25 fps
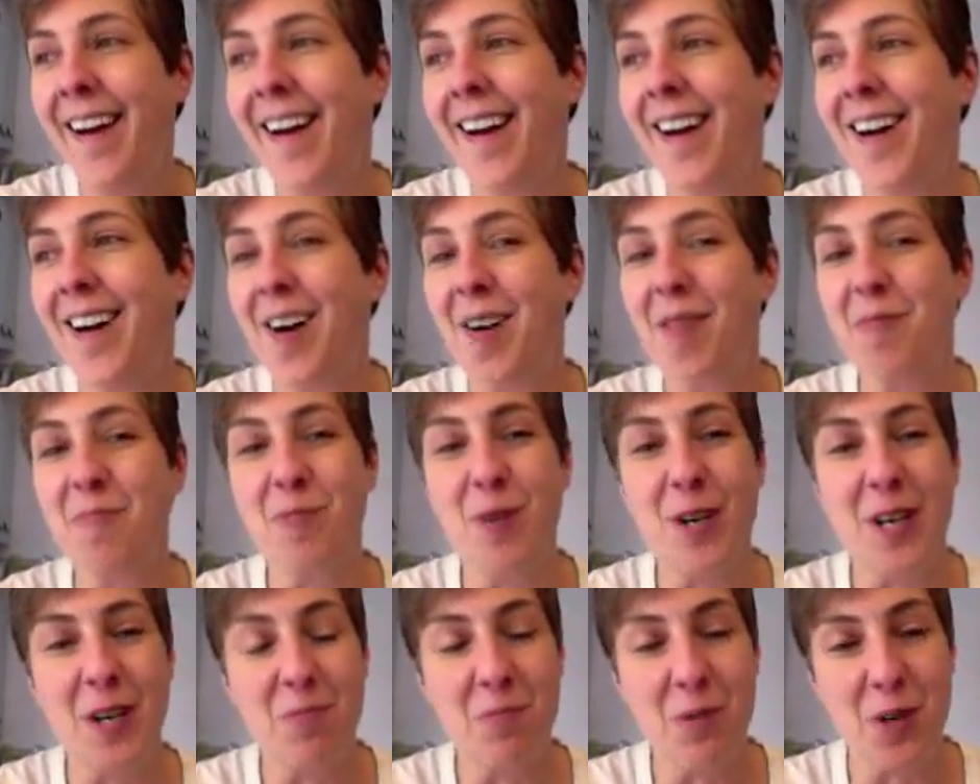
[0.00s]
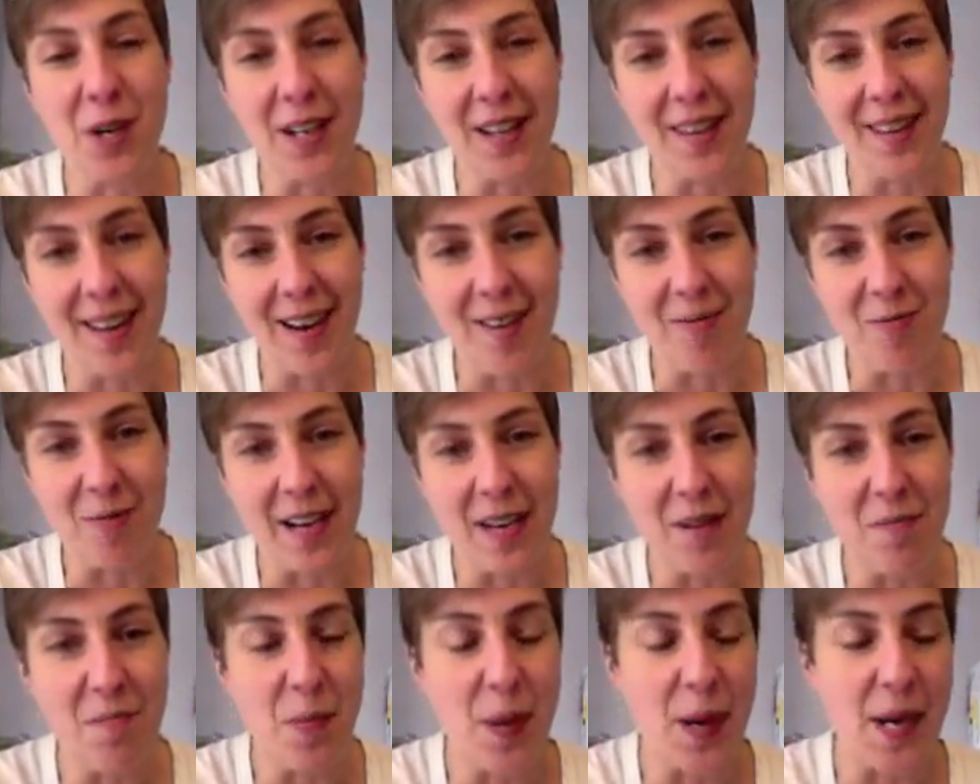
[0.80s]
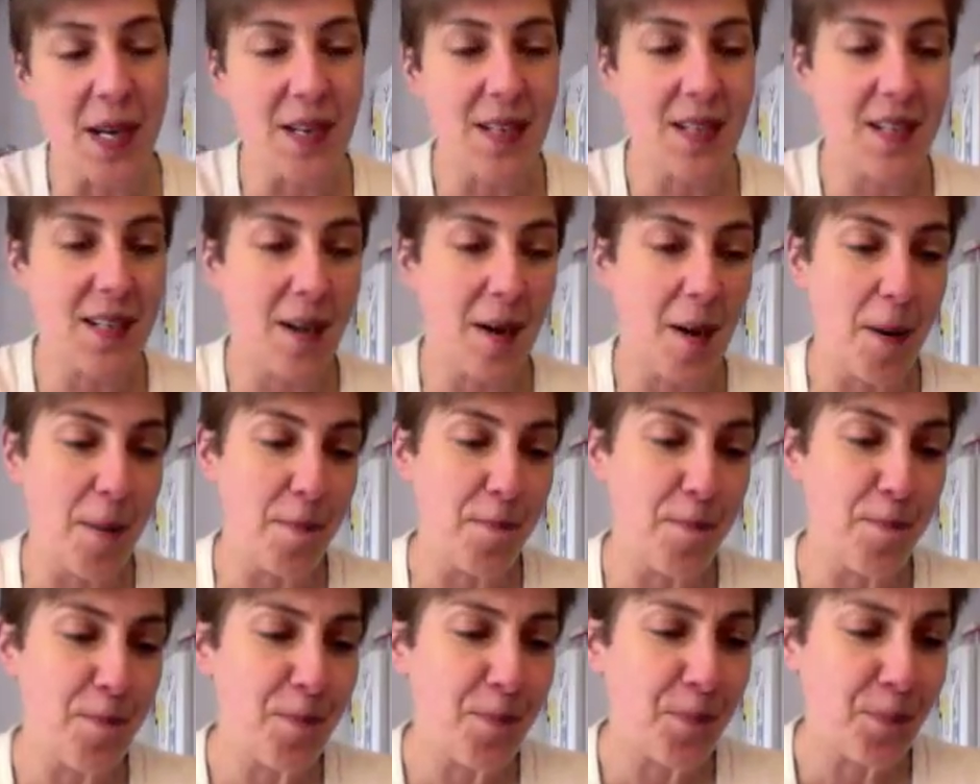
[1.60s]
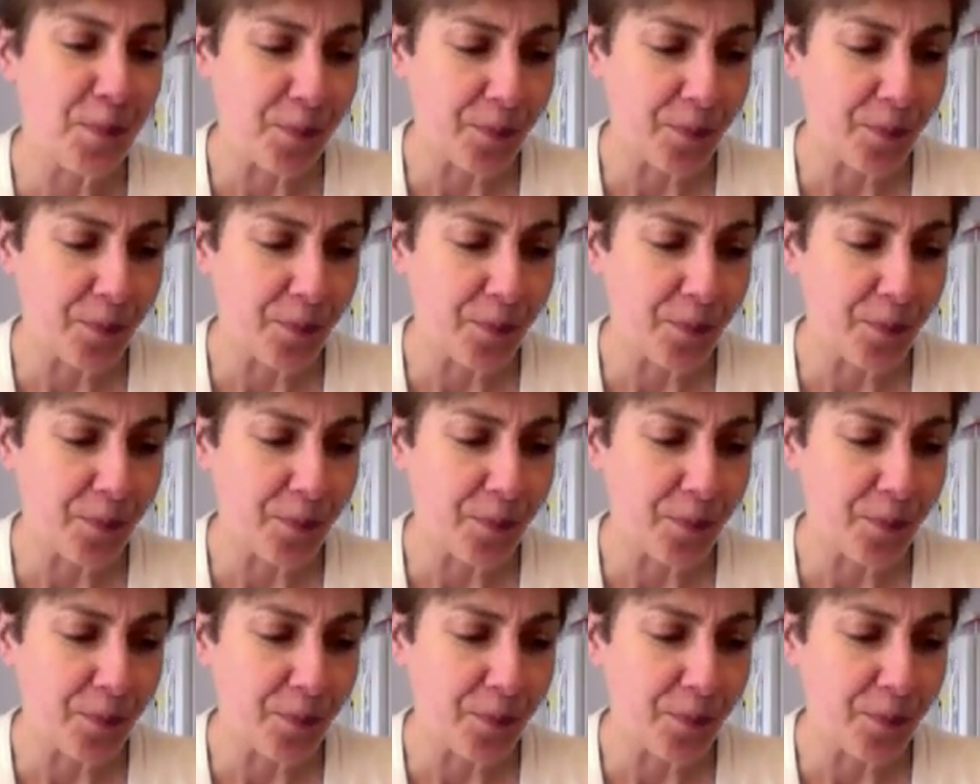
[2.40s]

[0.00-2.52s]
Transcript: um, when you put it that way. But um,